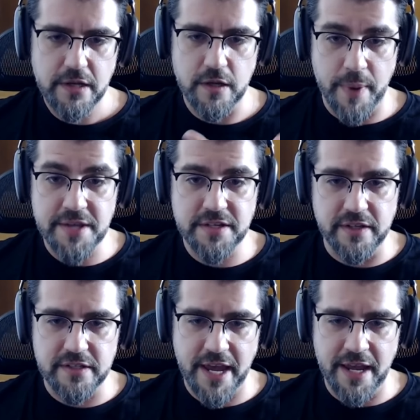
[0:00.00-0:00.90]
You're
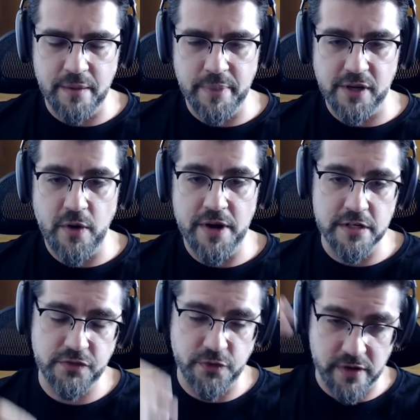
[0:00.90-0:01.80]
basically saying Bitcoin
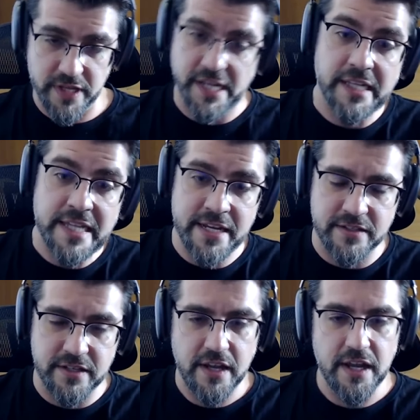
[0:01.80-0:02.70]
is for the elite,